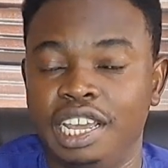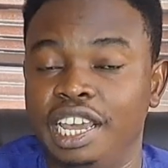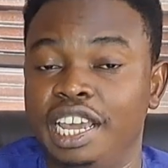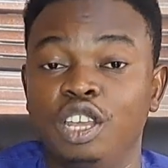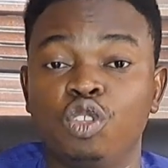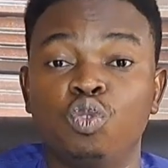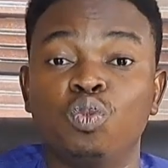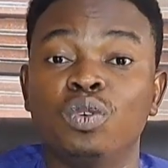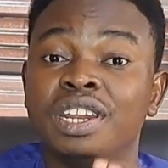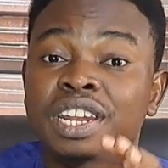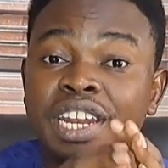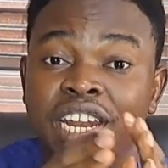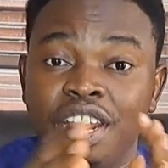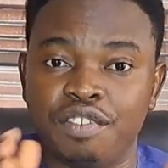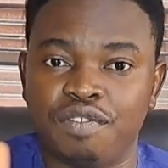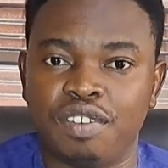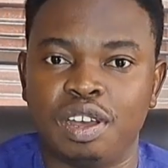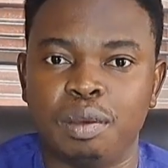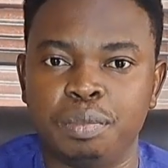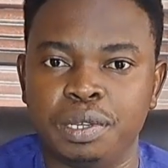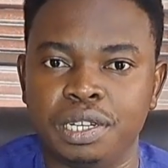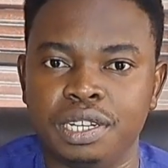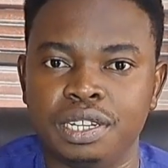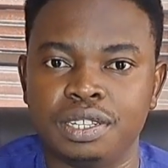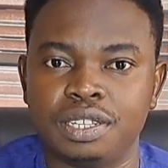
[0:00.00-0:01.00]
It will
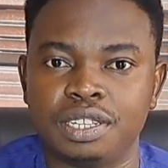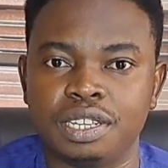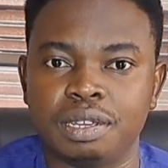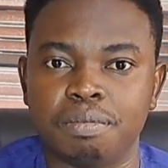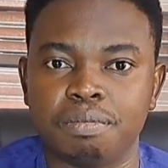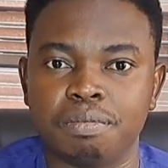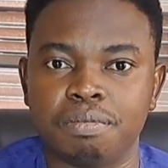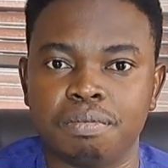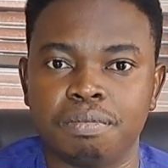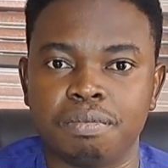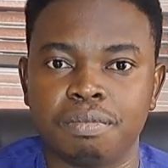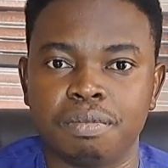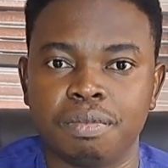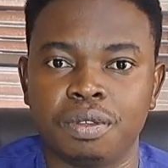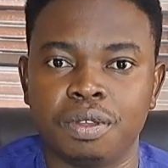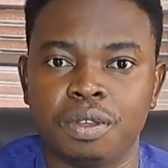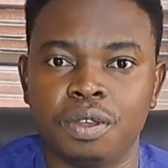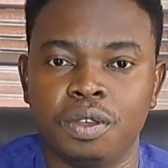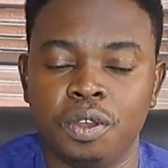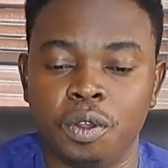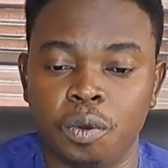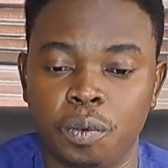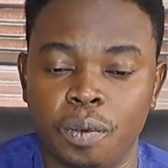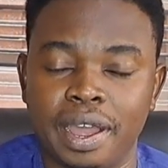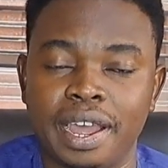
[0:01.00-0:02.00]
never be the same,
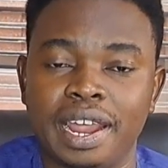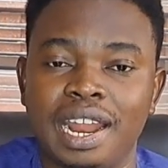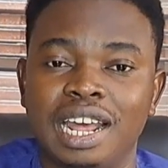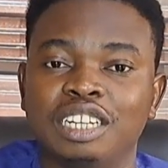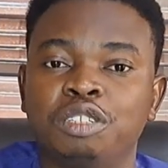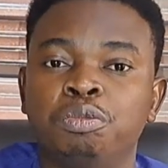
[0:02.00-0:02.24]
right?